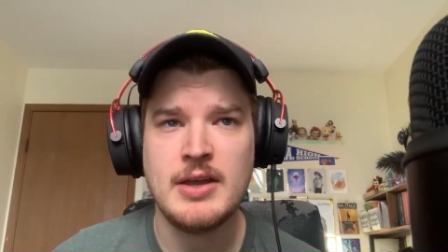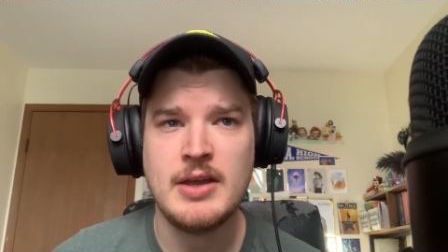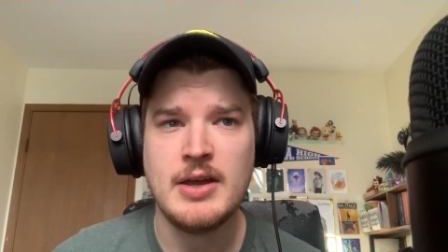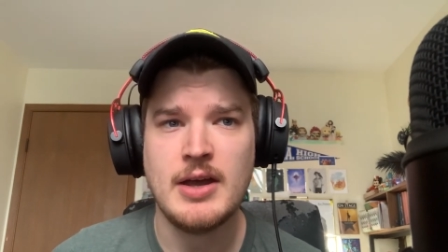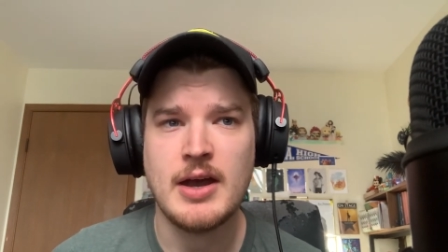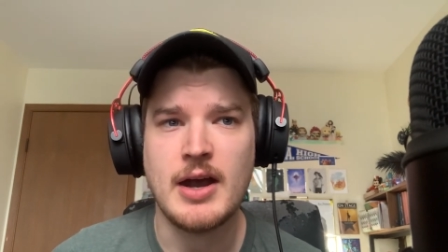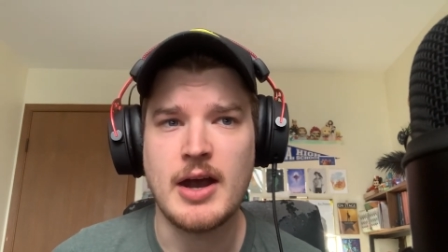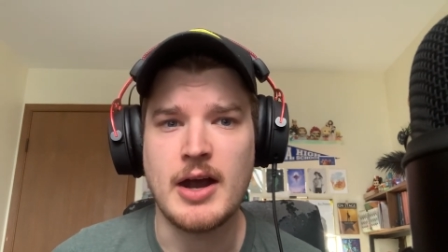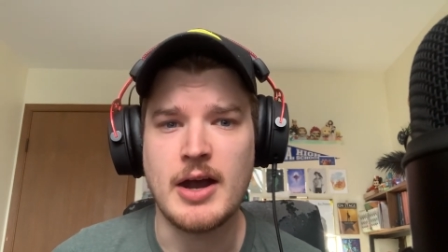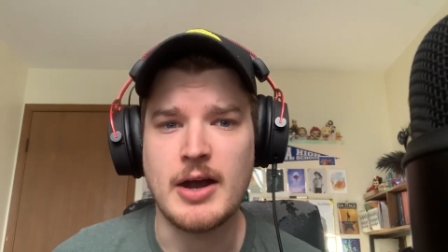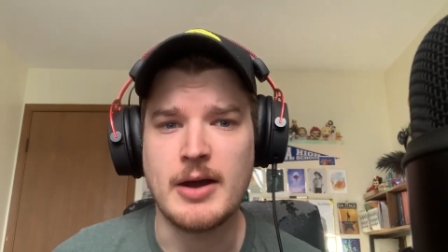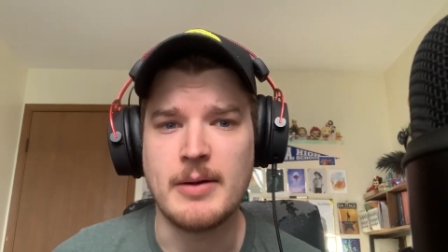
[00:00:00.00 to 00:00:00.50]

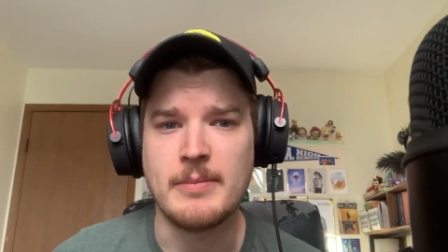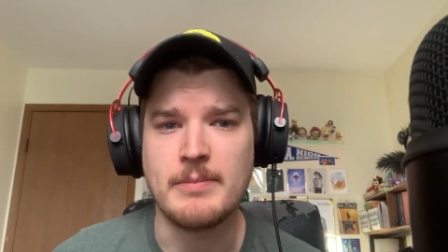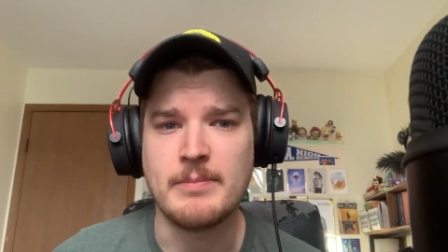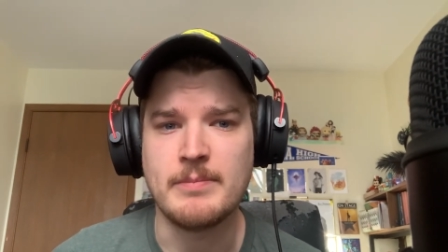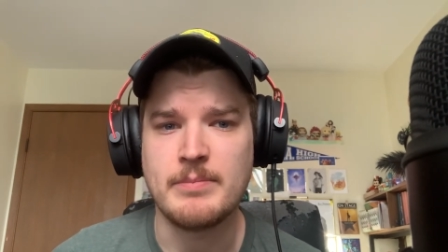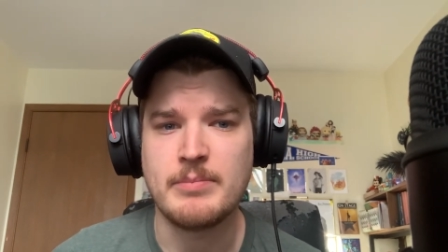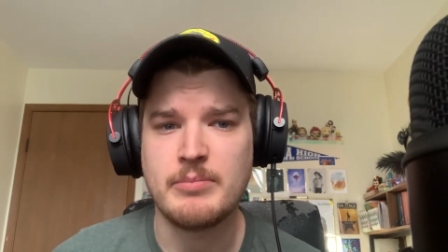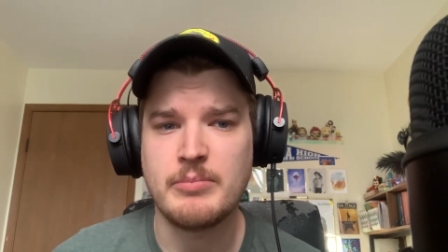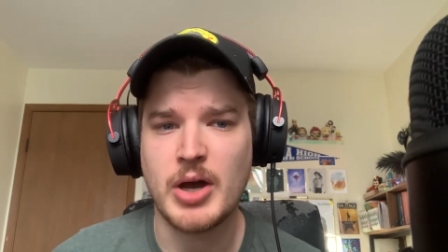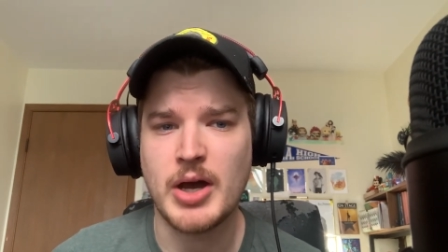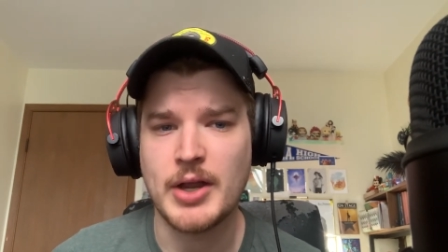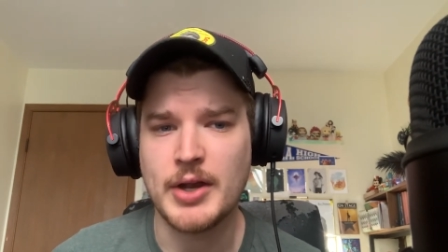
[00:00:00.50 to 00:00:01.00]

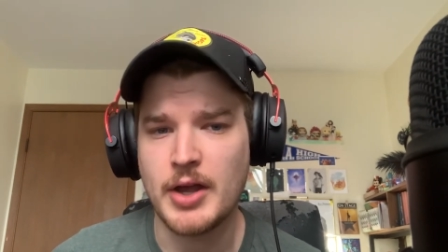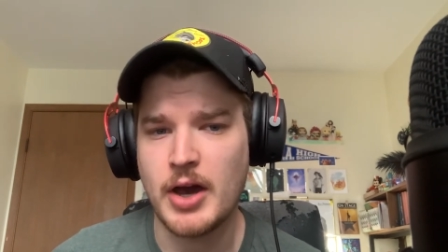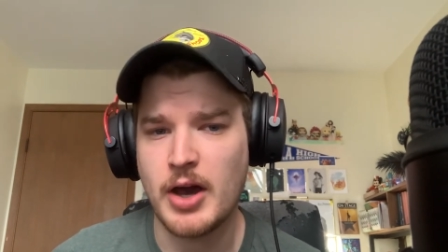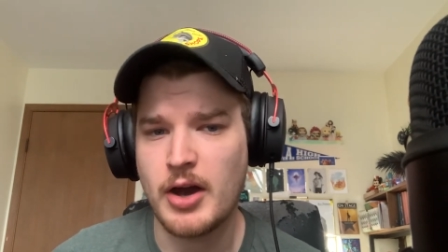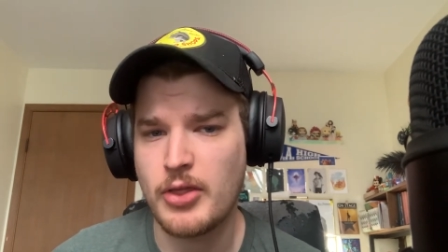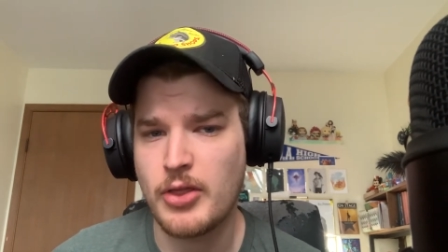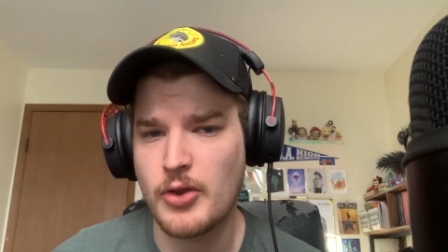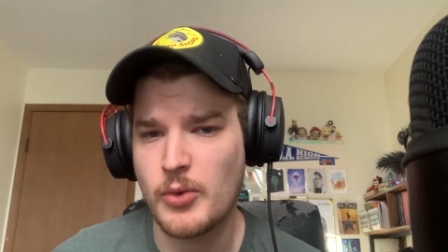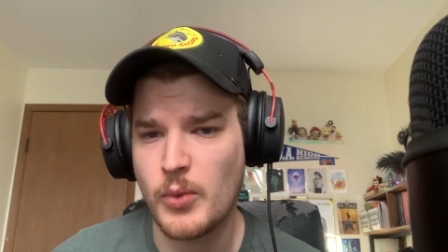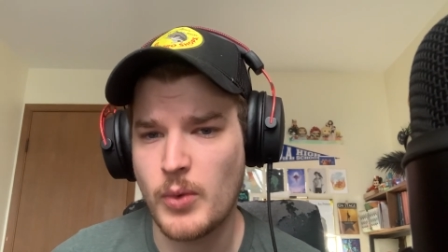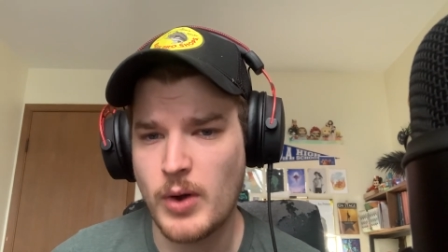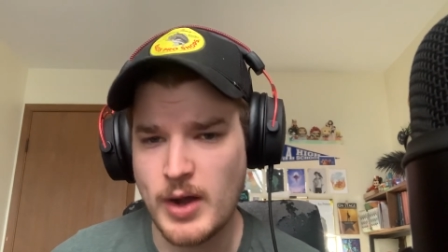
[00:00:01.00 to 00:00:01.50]
But
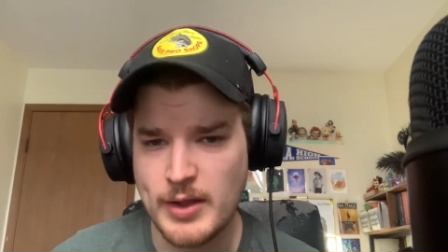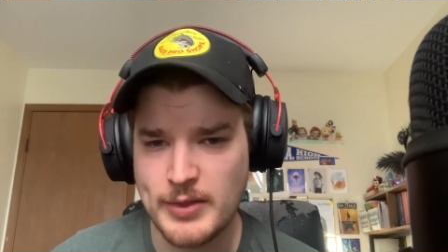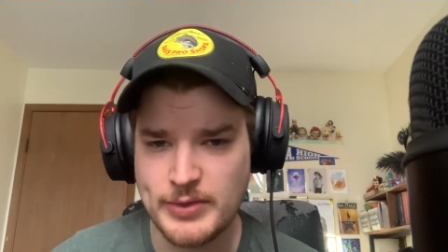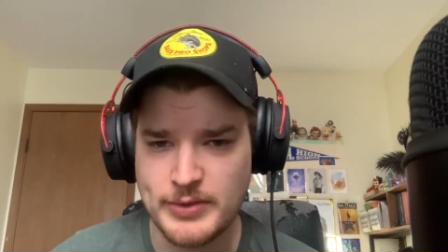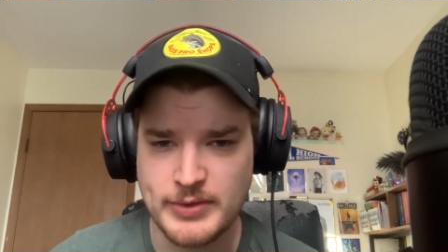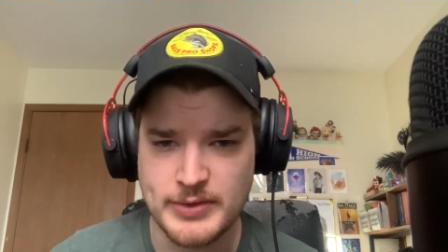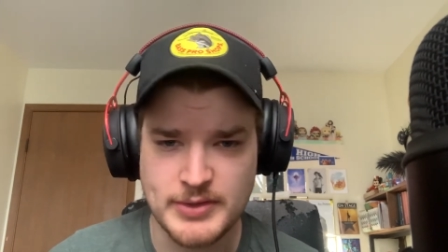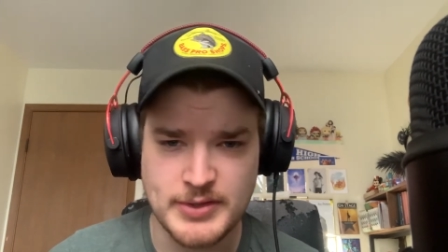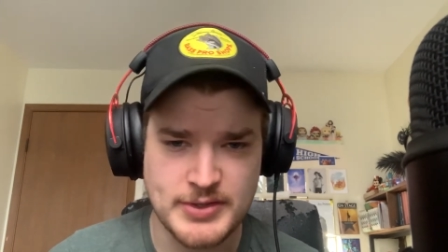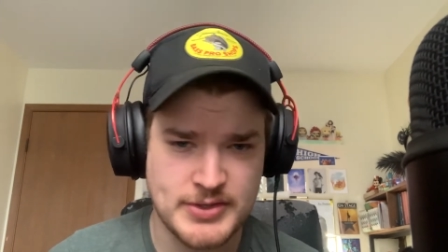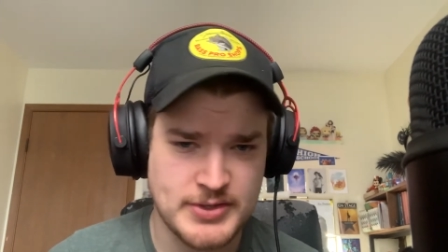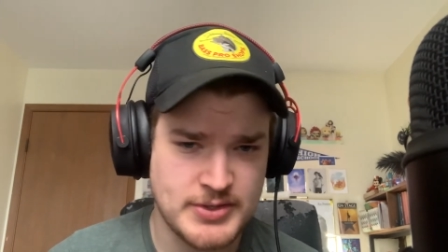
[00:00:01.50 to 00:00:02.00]
other
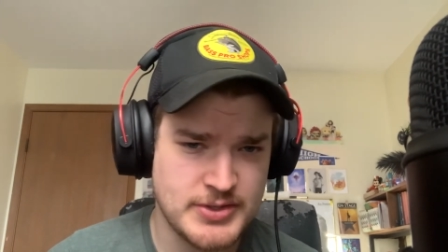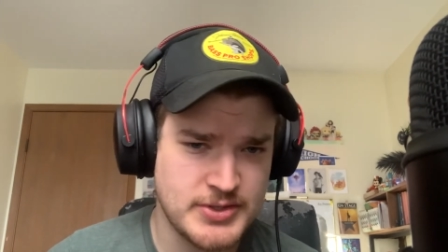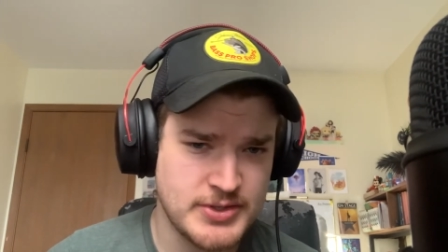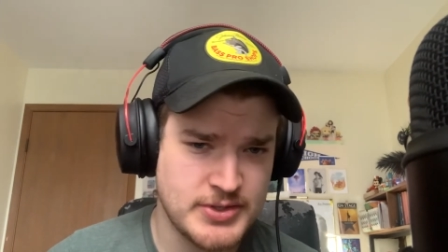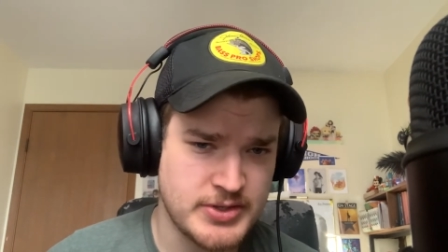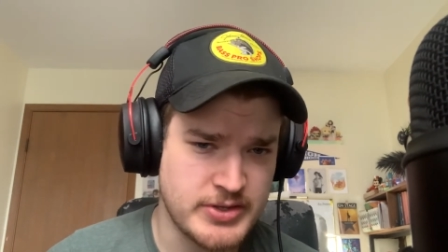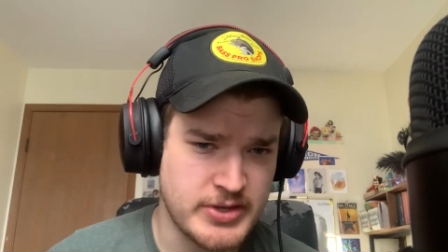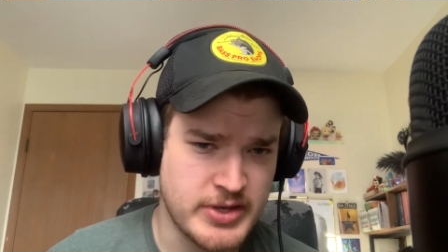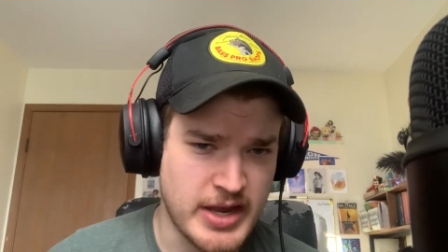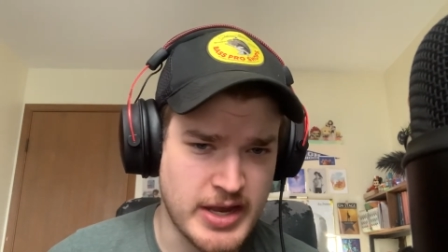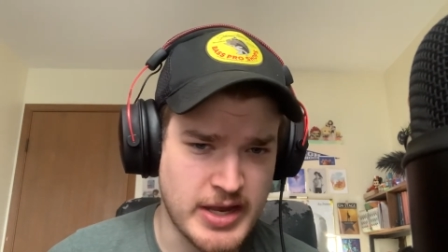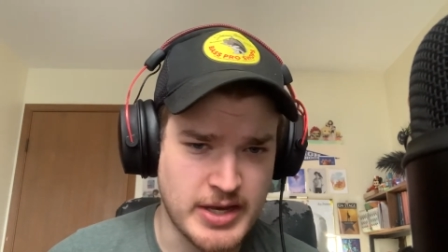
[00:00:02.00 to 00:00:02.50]

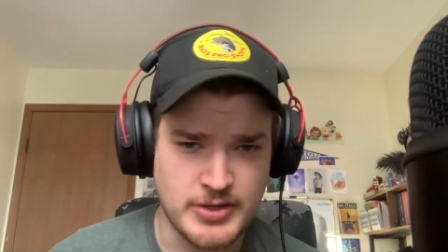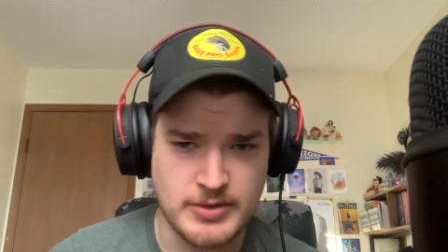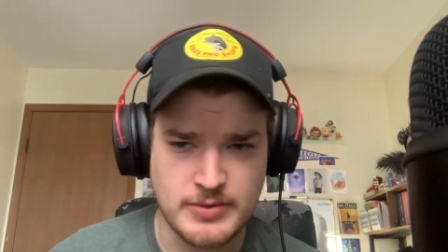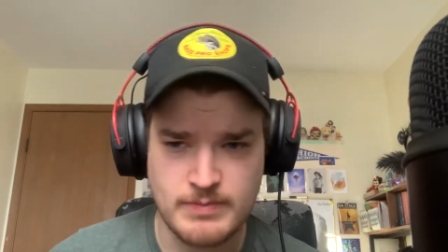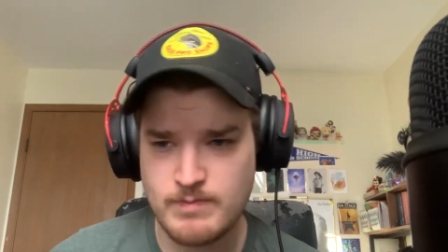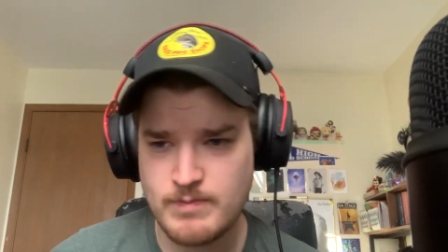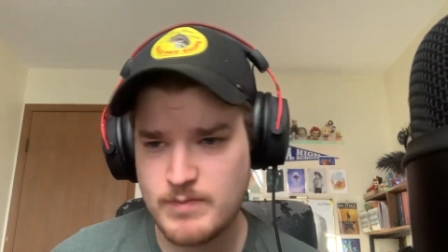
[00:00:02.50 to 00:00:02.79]
ones, it